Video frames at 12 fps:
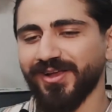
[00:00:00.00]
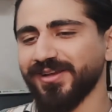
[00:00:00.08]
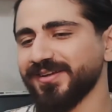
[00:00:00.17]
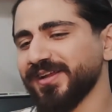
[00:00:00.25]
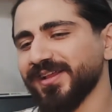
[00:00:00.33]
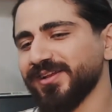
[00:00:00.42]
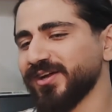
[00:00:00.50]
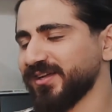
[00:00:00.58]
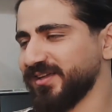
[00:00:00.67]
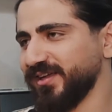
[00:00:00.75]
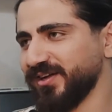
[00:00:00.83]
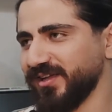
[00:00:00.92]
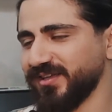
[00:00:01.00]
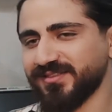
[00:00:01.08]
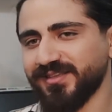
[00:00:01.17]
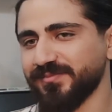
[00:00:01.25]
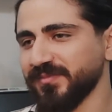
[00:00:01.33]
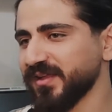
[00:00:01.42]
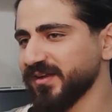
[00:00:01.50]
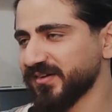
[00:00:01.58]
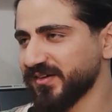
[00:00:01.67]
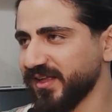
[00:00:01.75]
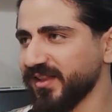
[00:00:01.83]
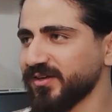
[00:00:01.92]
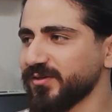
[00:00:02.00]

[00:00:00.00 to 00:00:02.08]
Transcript: I really like AI. It's a really